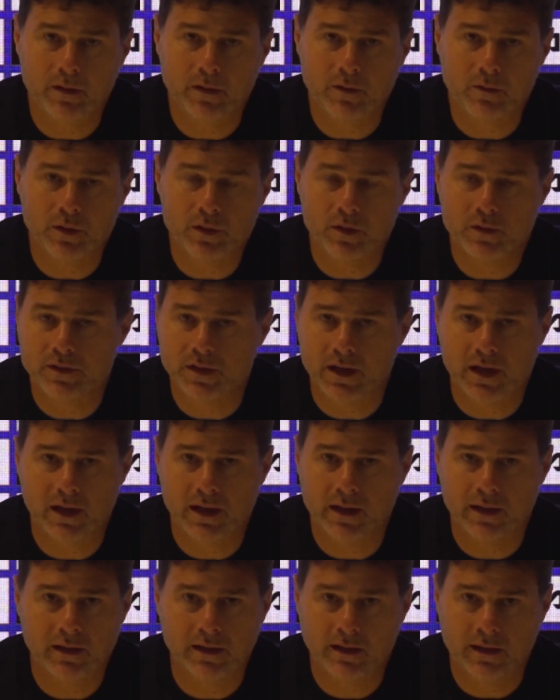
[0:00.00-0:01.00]
We lose
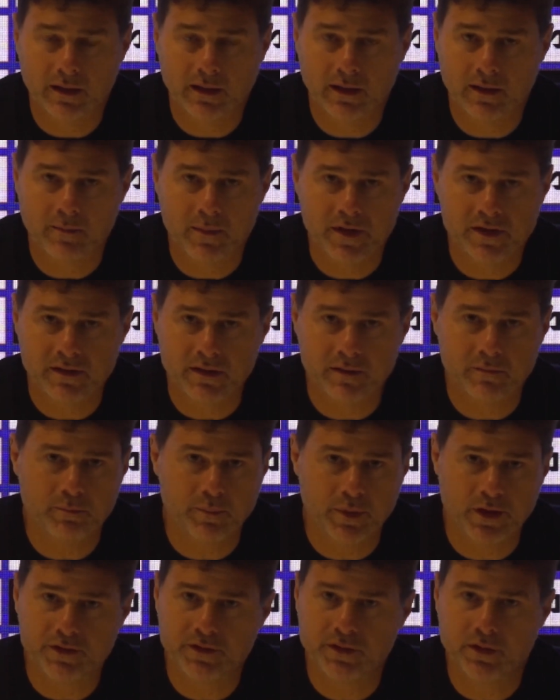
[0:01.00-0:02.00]
an amazing
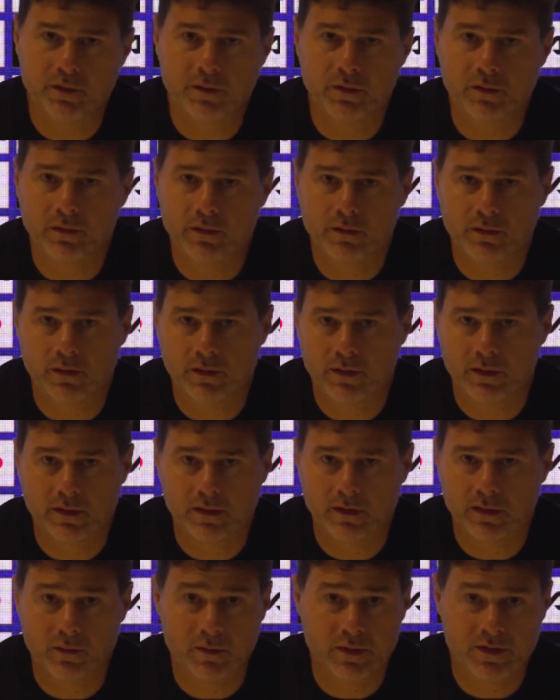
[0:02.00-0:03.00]
person.
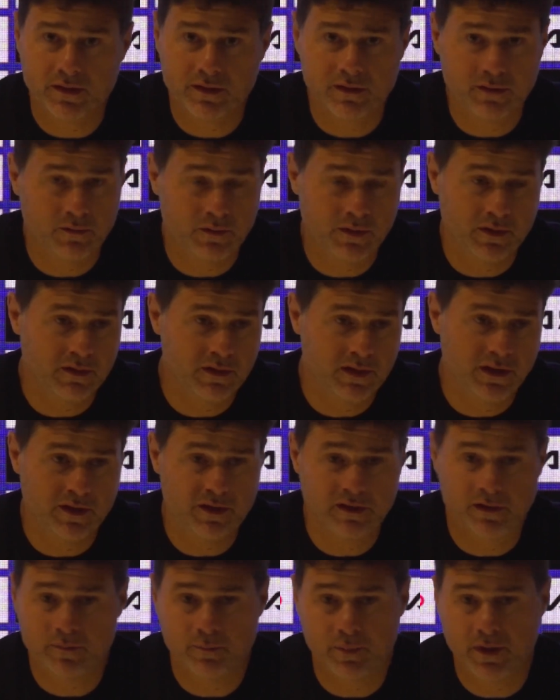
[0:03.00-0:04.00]
He was one of the
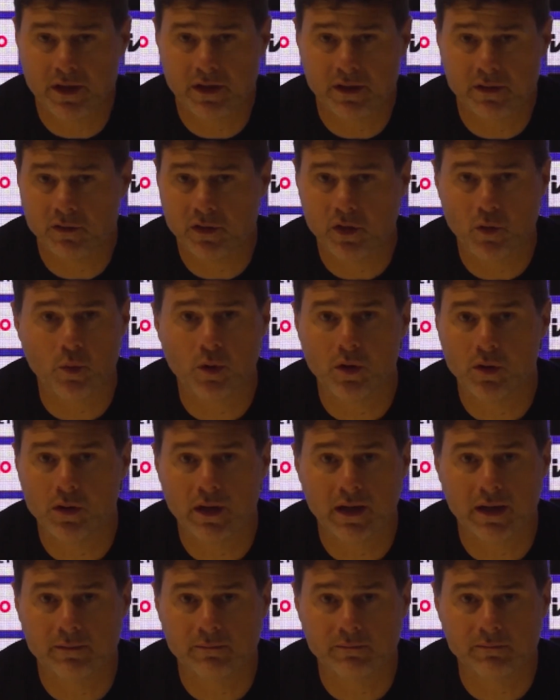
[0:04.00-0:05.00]
greatest players in the
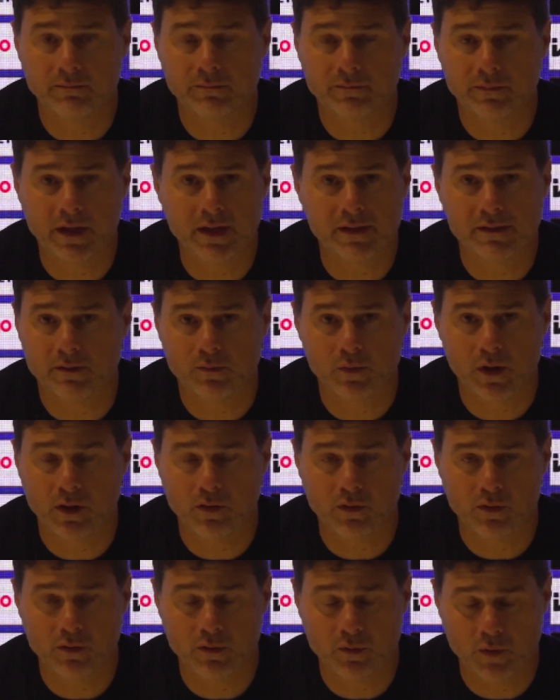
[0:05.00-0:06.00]
world, and yes,
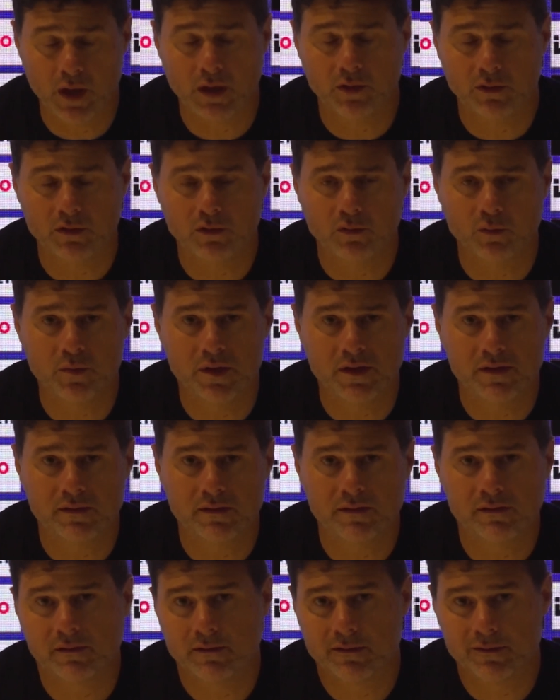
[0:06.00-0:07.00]
we are going to
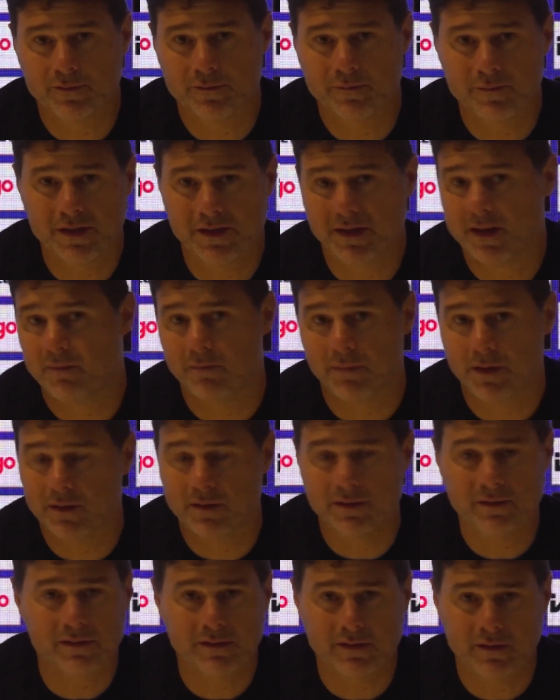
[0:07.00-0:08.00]
miss him
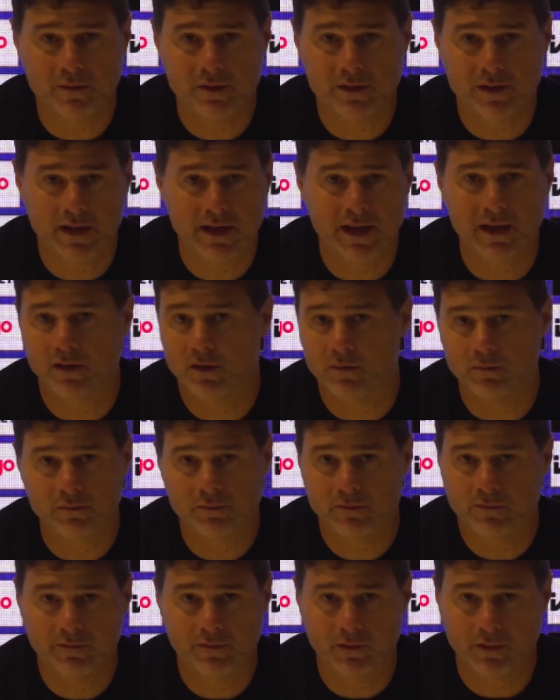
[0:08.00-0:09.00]
because he was an icon
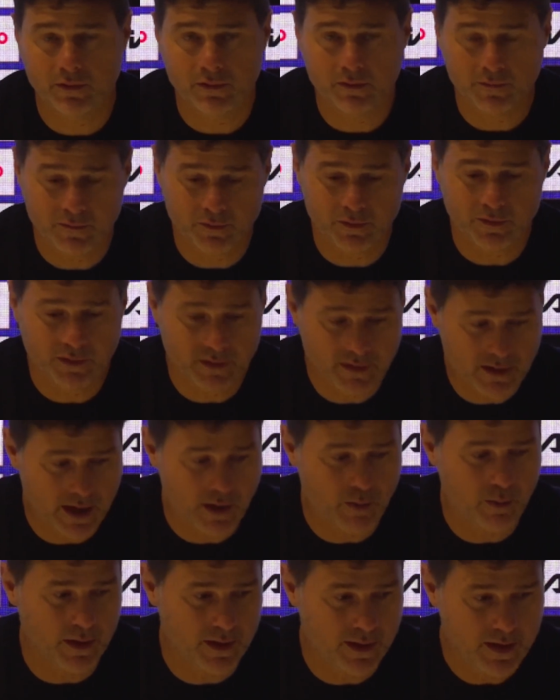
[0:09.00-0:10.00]
for
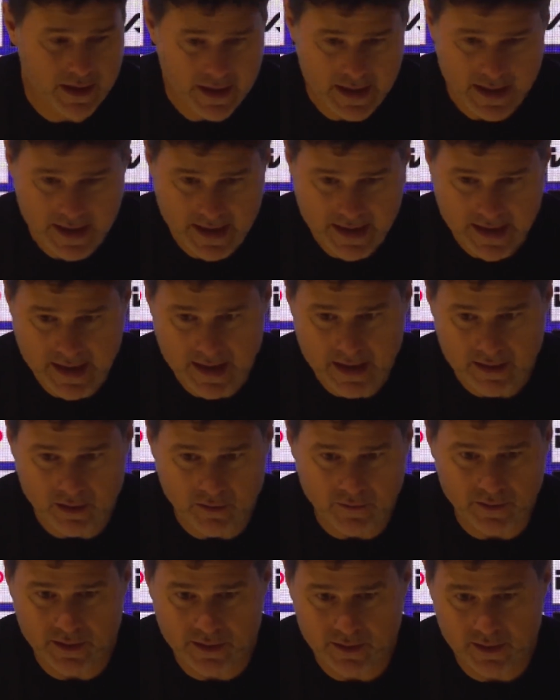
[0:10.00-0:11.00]
our
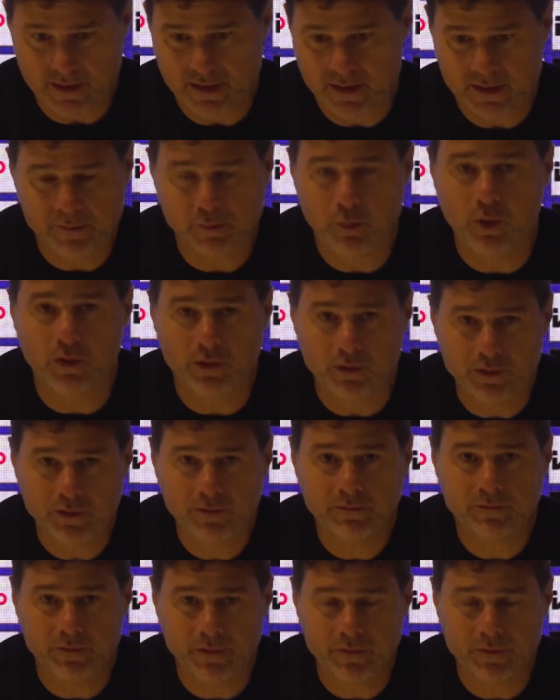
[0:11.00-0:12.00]
loved sport,
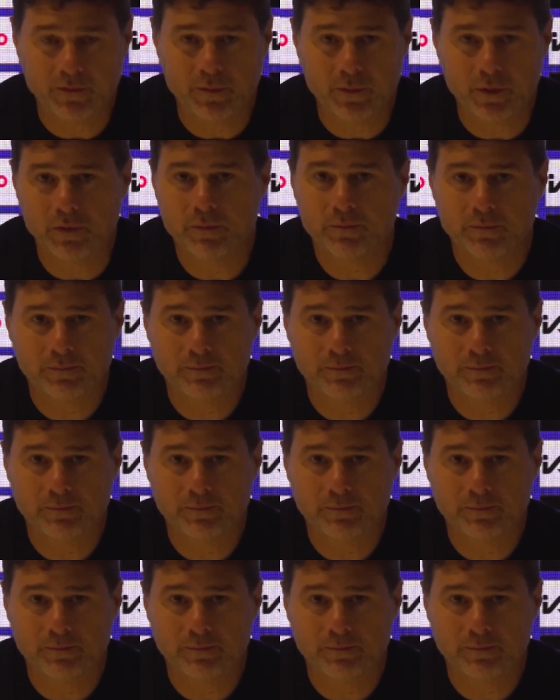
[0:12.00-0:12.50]
no, for football.